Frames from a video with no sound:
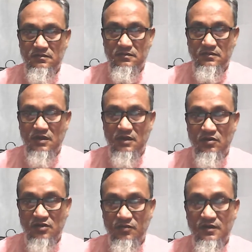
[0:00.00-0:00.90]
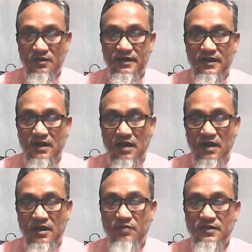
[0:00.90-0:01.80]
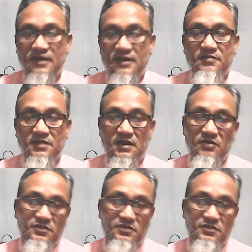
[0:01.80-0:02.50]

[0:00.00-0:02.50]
Countable noun can be counted.